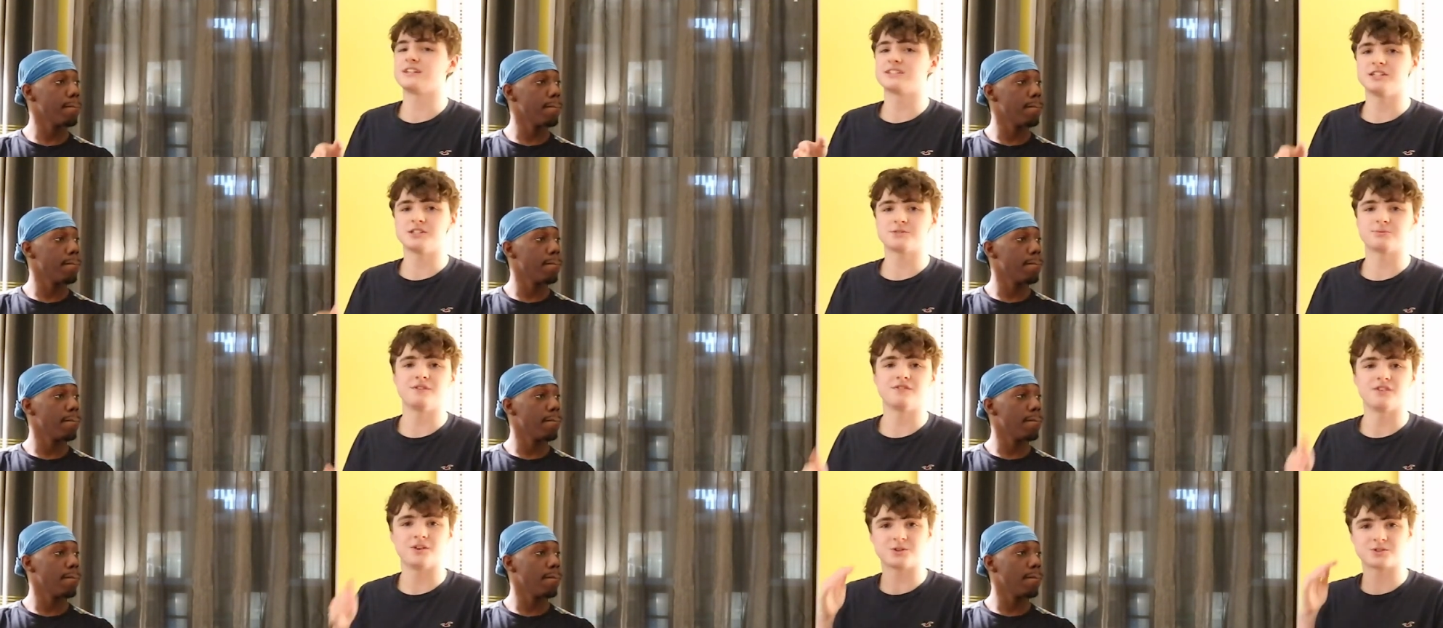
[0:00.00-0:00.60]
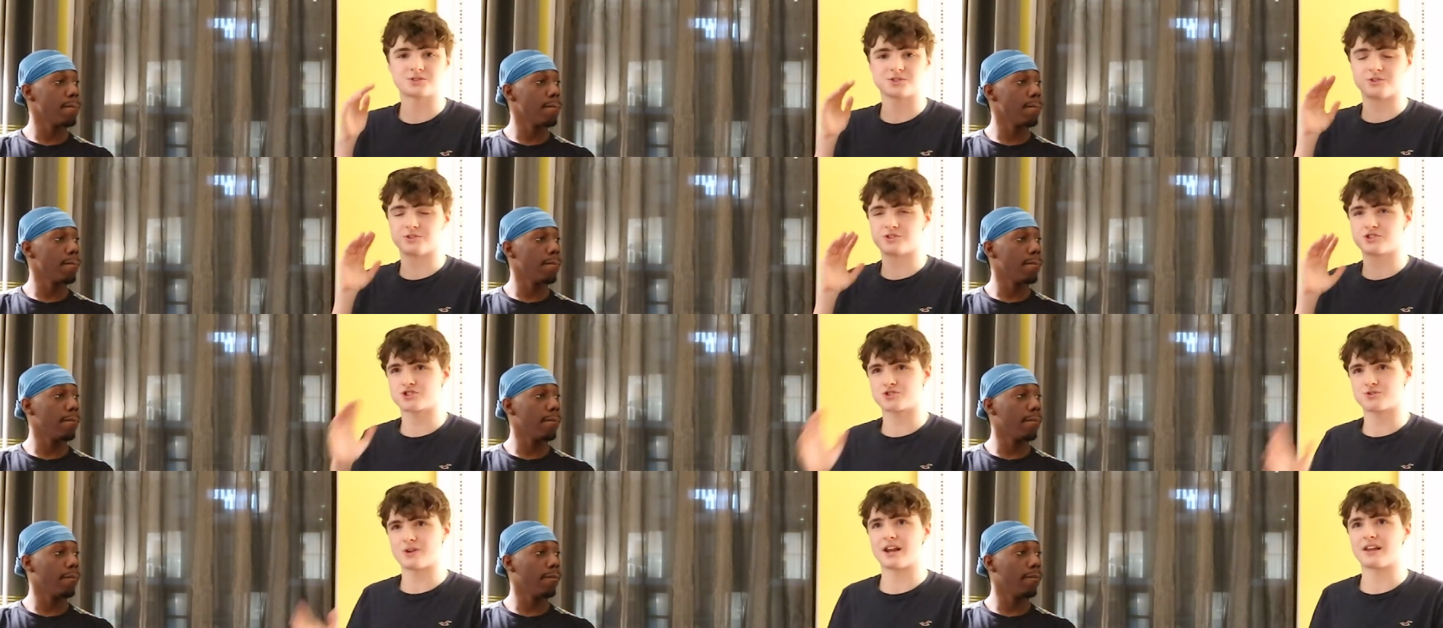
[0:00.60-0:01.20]
Speaker 1: seems to be focused on
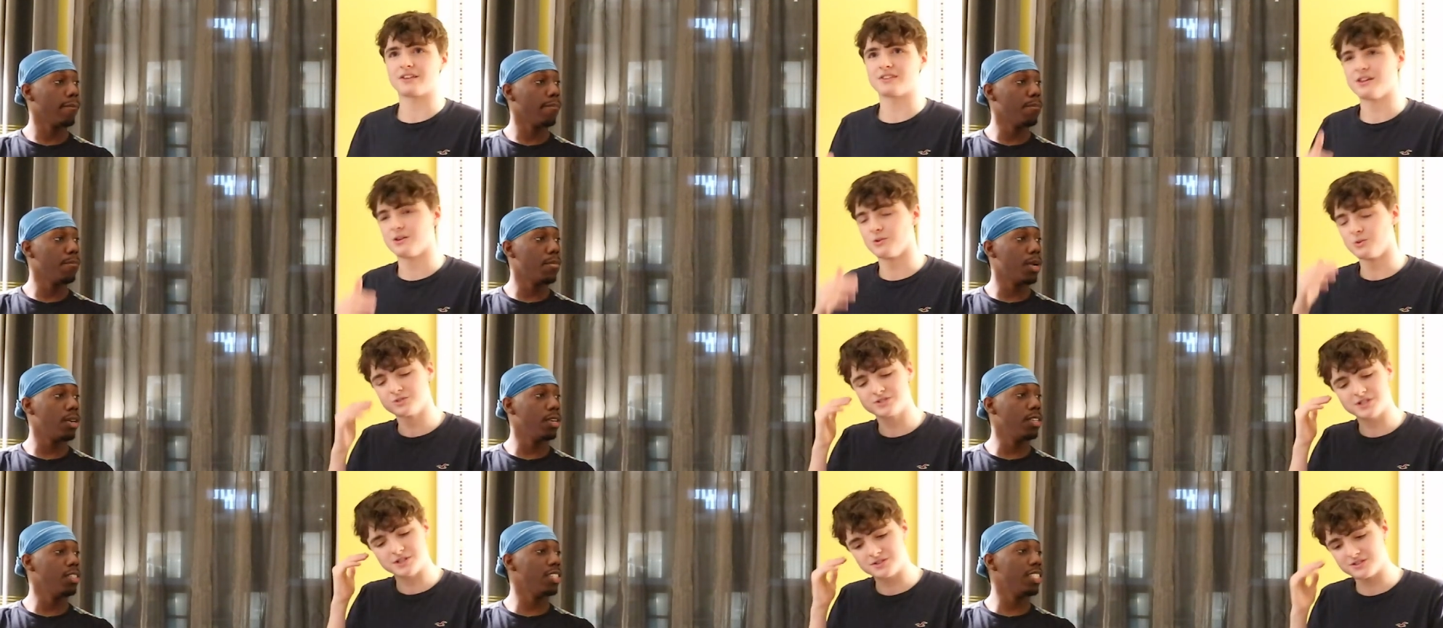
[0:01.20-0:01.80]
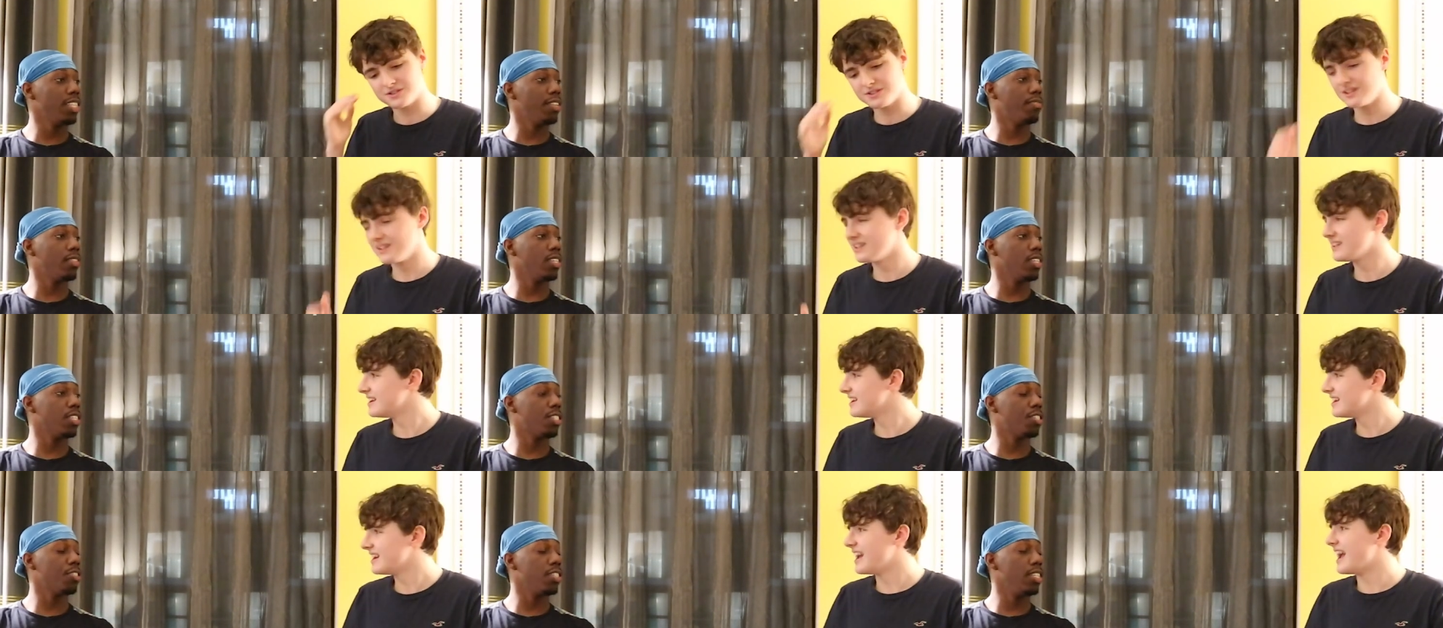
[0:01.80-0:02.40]
strength. It Bro, he's lifting a
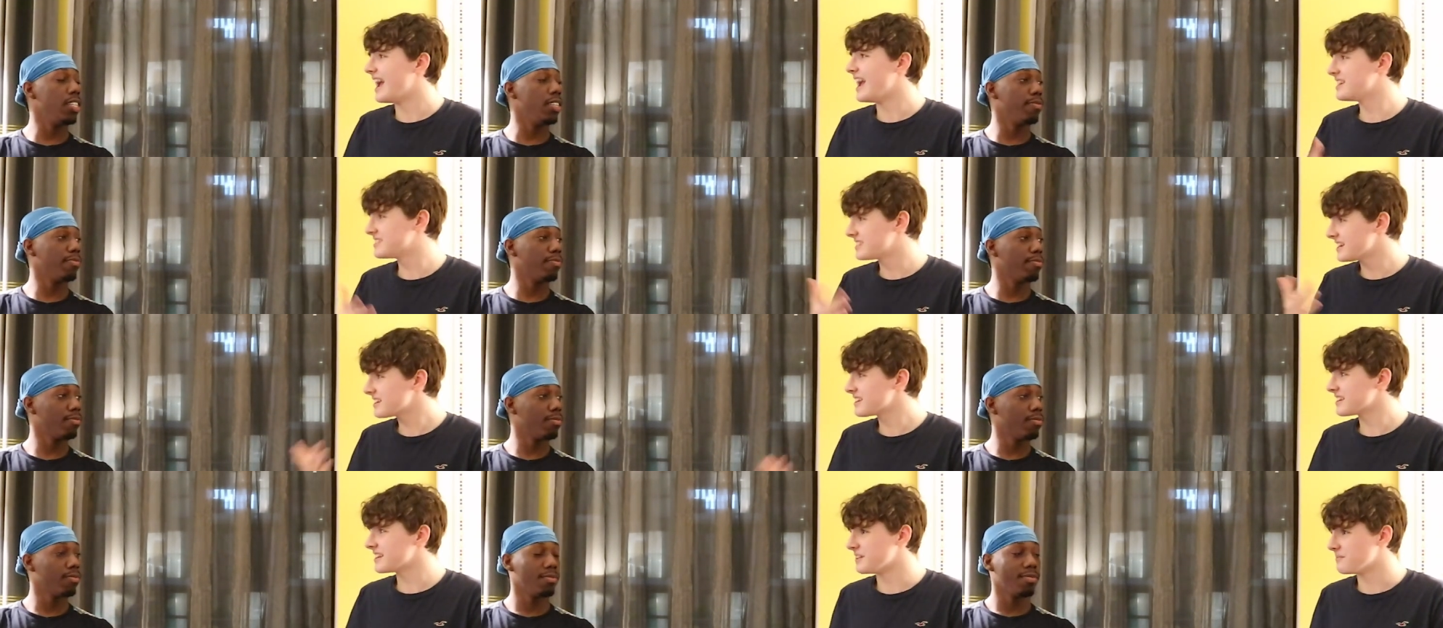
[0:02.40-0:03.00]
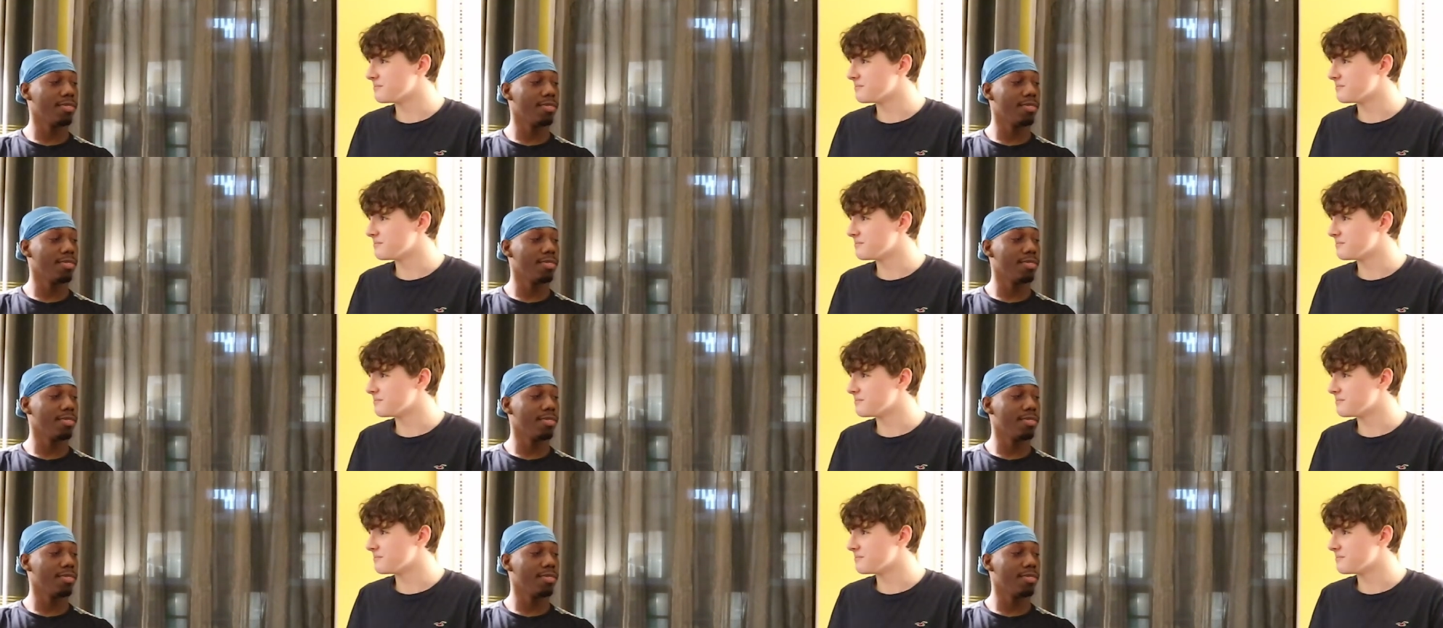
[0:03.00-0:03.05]
tree. Exactly.